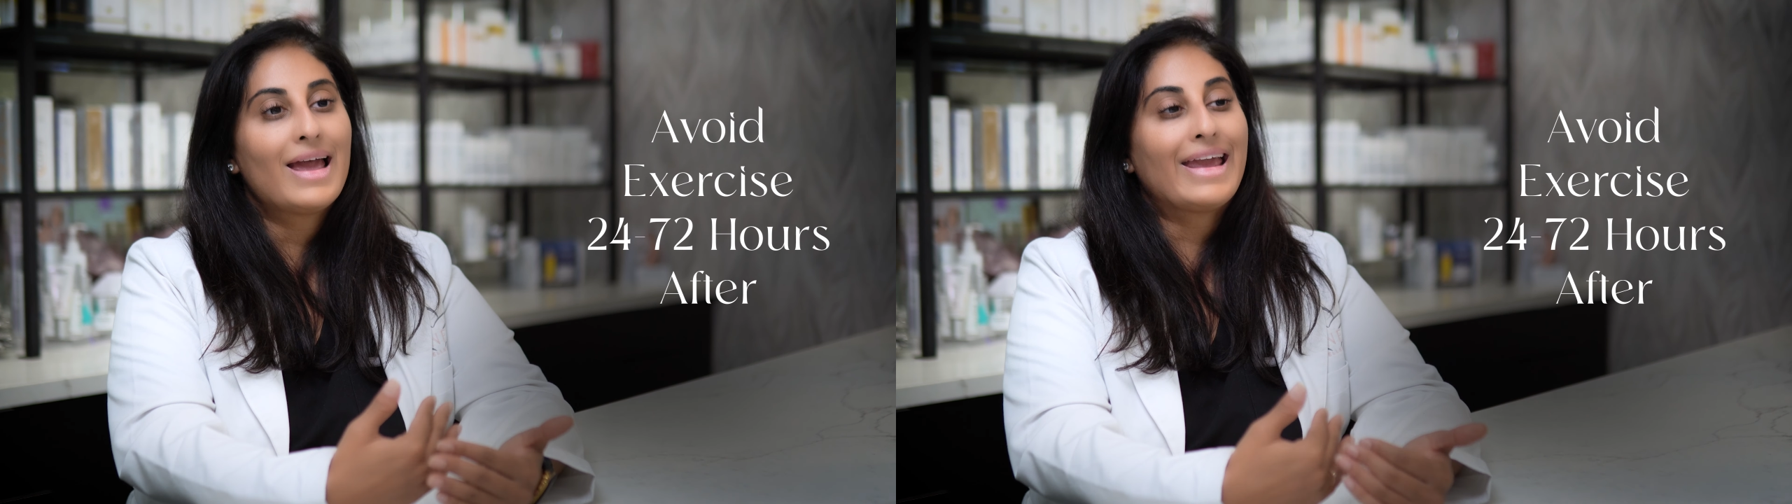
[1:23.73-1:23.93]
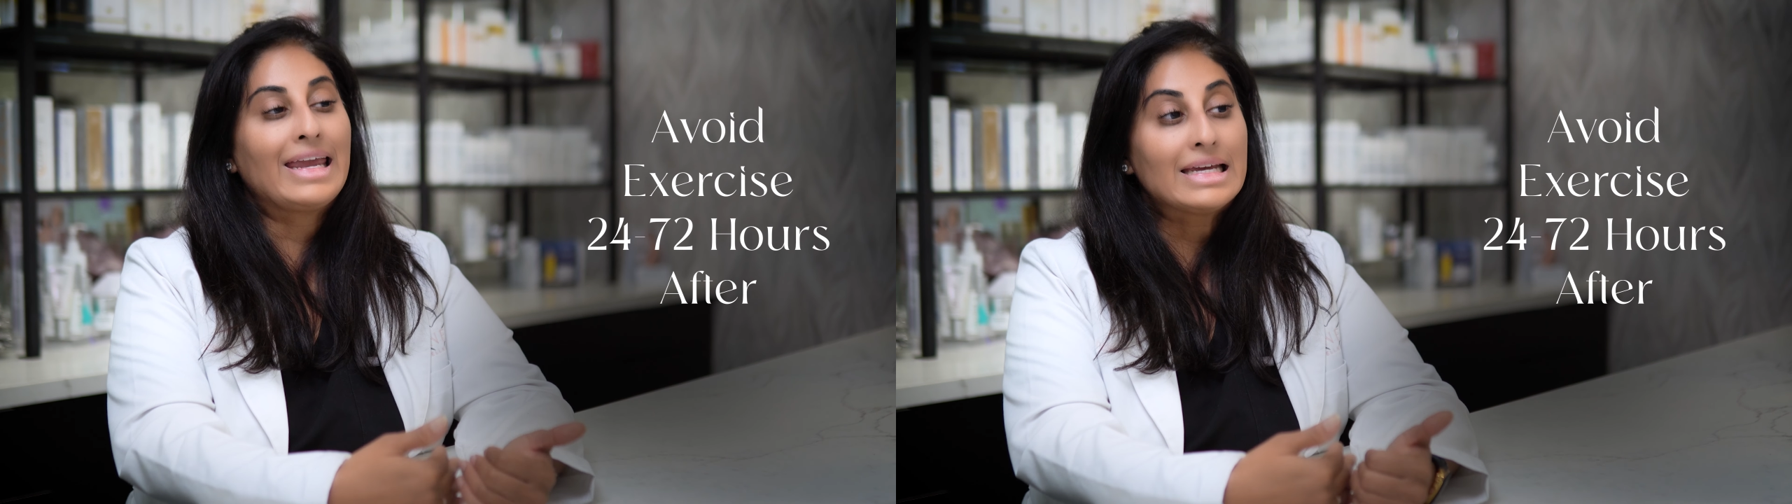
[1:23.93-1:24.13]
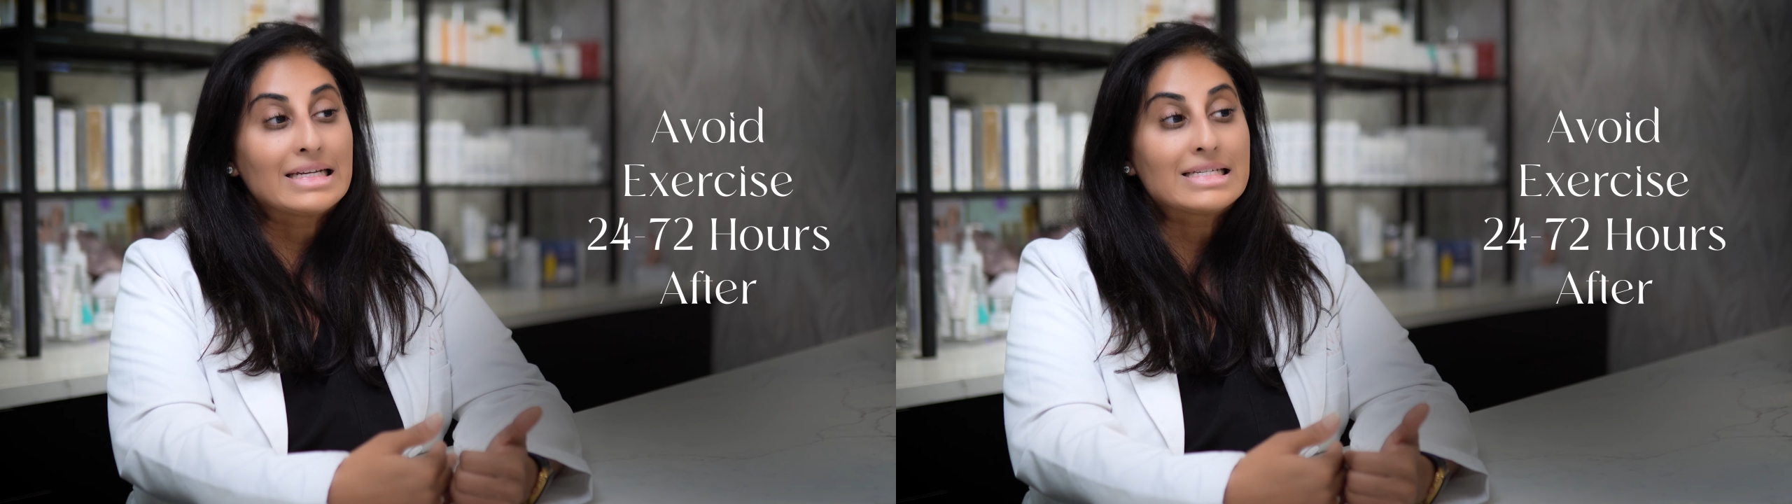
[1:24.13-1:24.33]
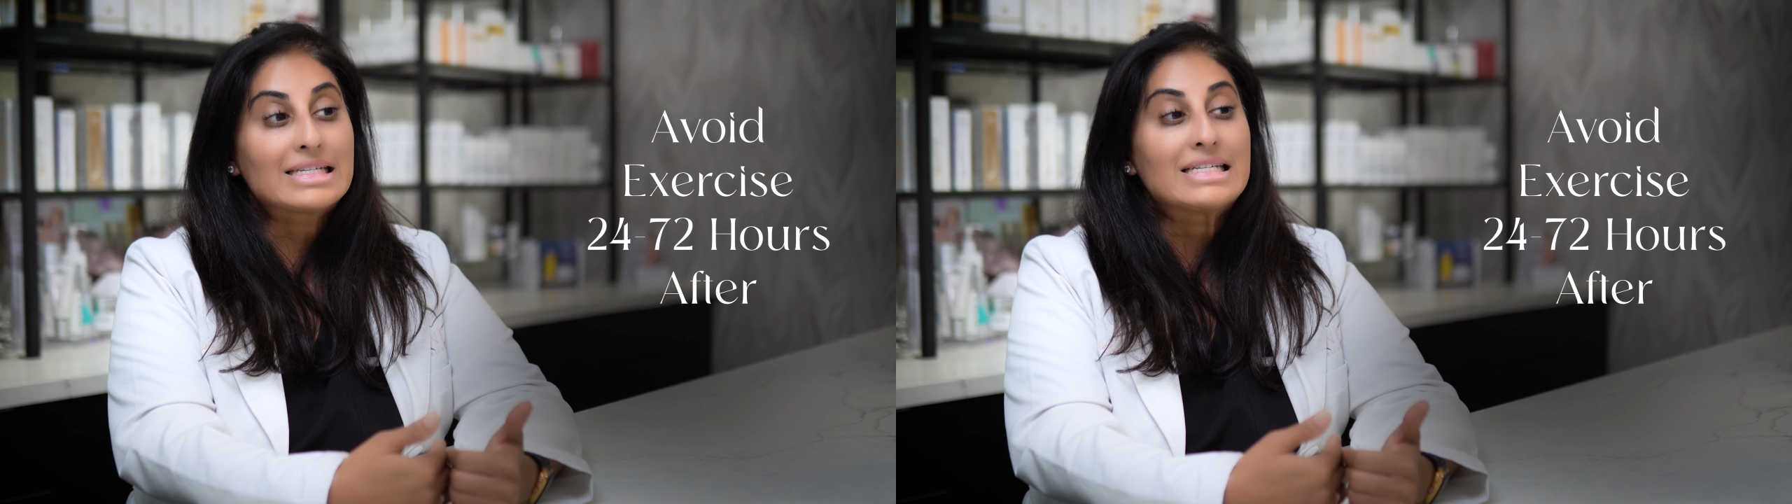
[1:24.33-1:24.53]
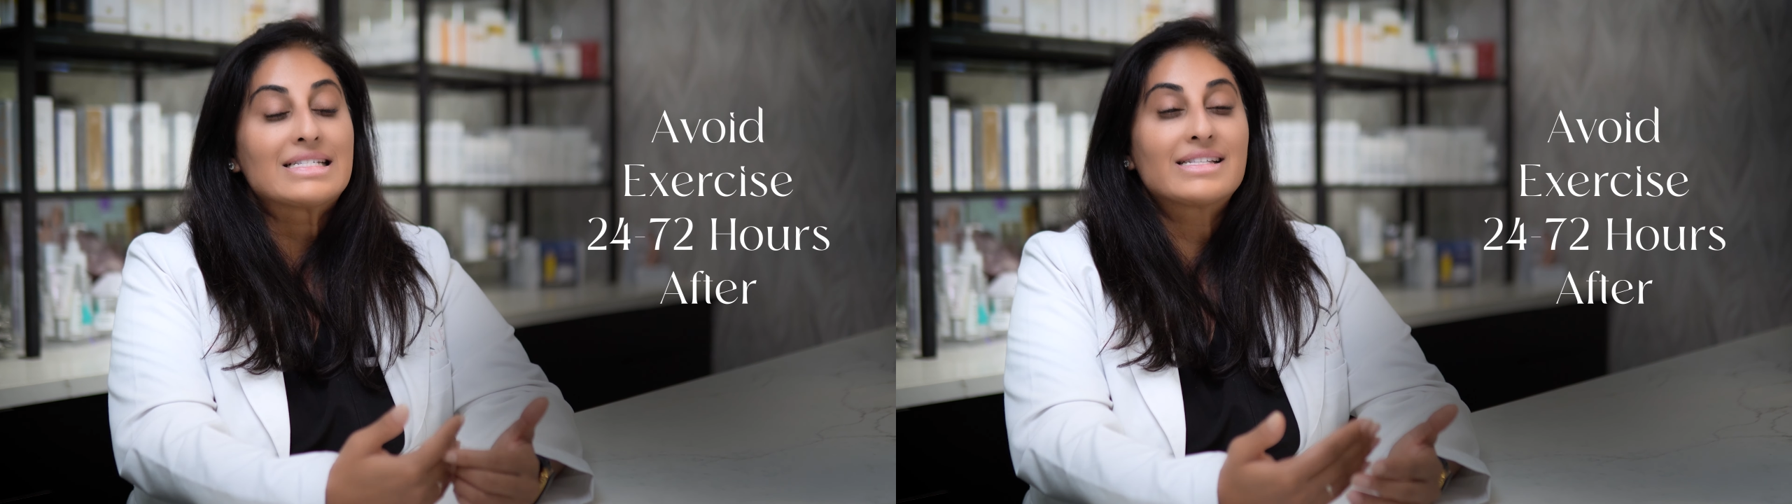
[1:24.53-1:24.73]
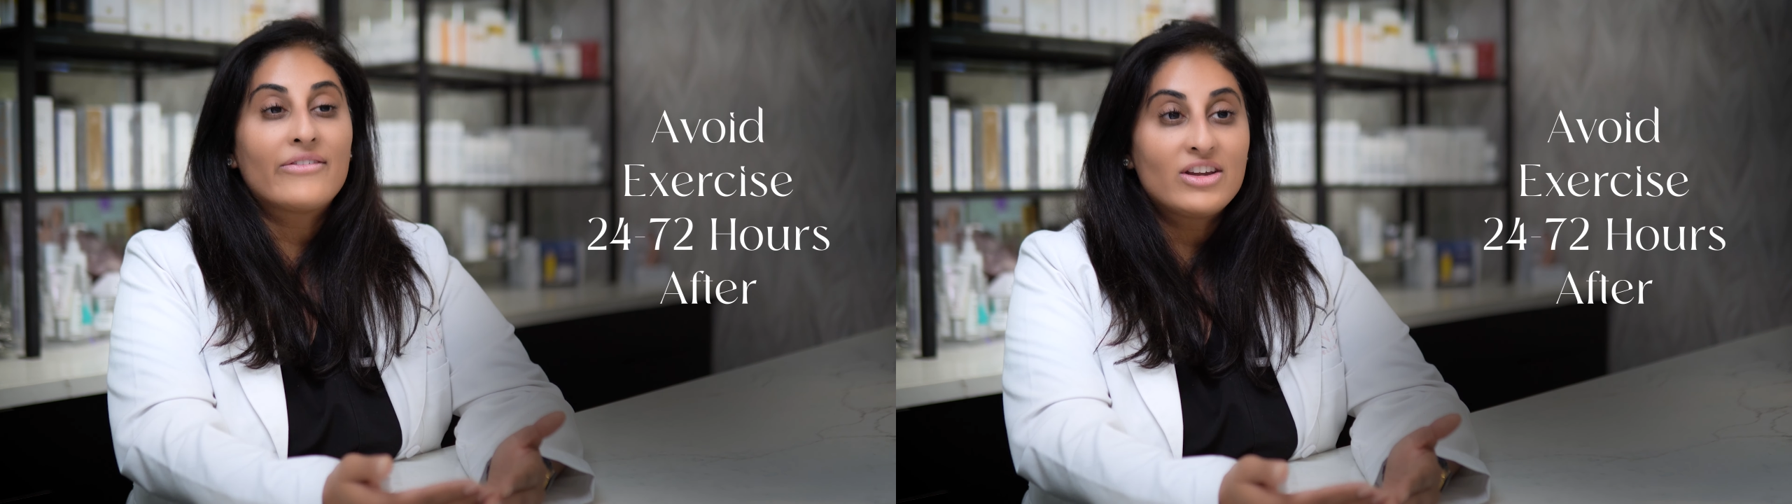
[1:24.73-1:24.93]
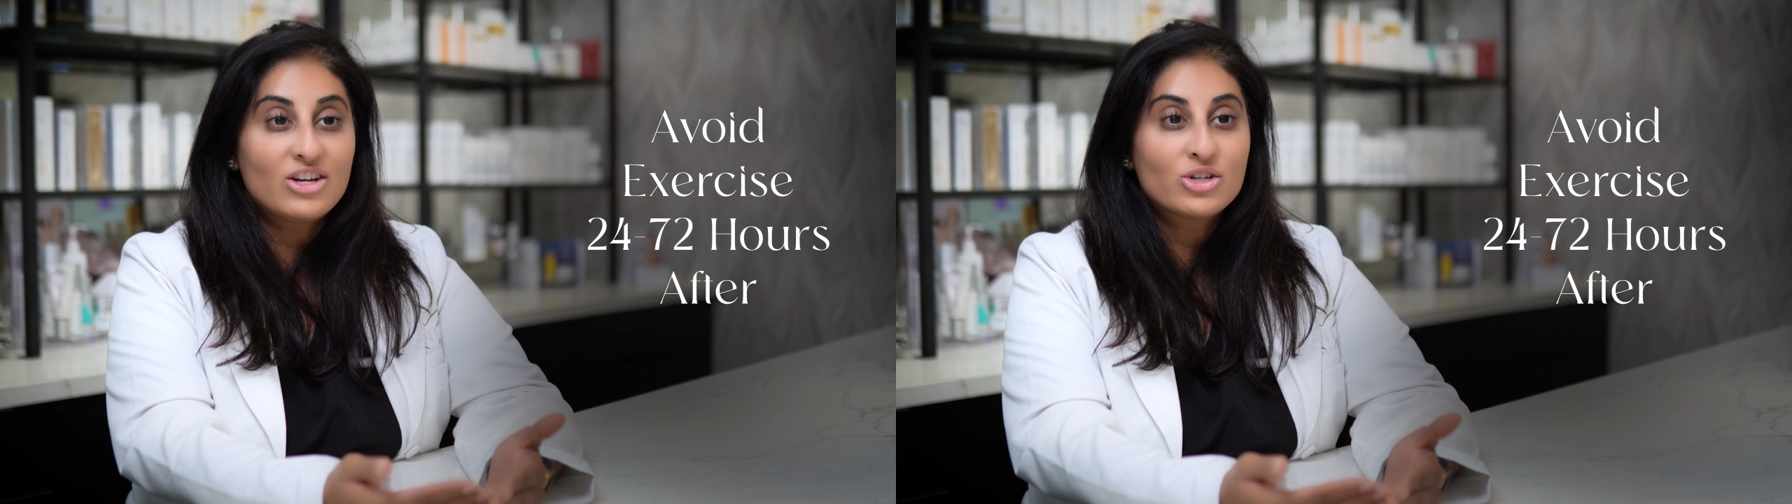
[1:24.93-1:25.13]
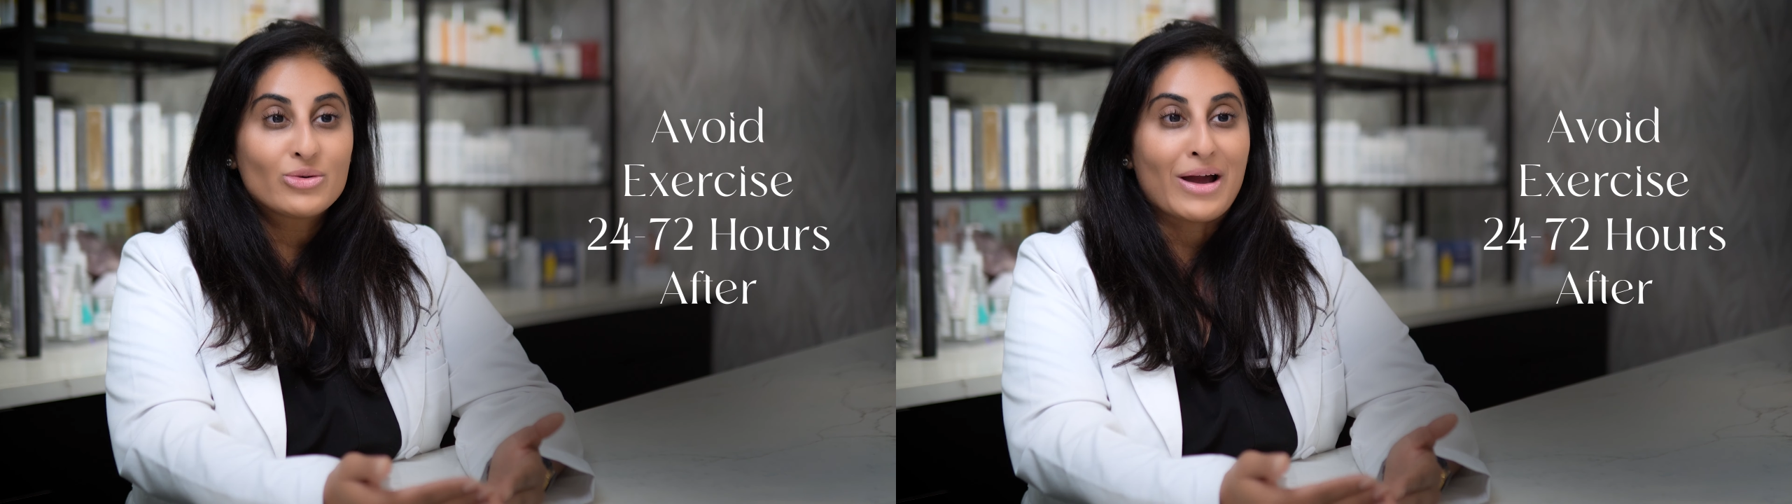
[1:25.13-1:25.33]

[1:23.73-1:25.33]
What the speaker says: and 72